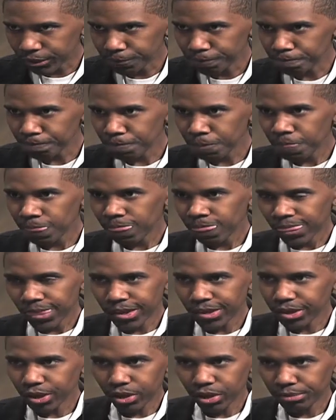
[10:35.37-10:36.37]
Right, yes.
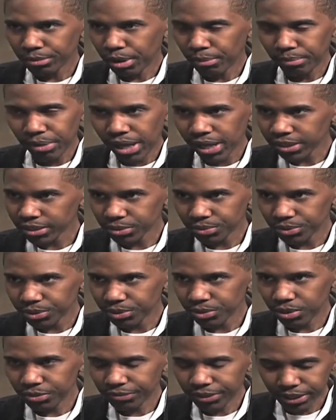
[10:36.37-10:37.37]
You know, and my balance
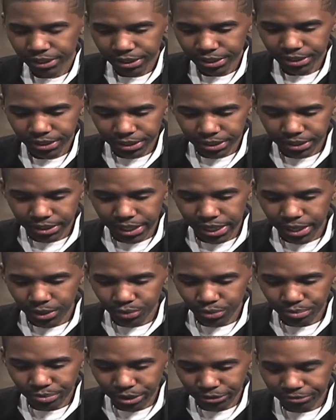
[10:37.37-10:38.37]
was off. I couldn't
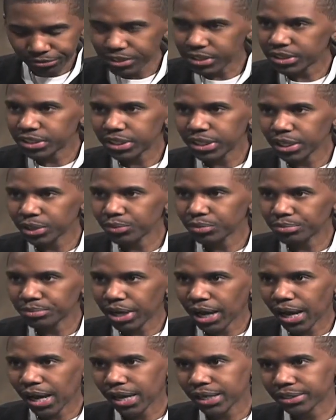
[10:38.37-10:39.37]
stand with my feet together with
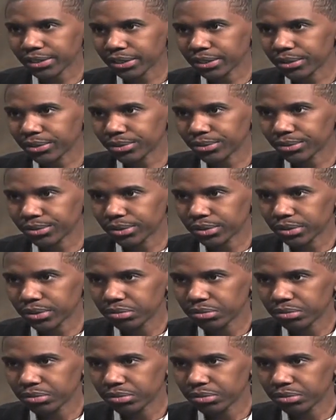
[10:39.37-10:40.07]
my eyes closed.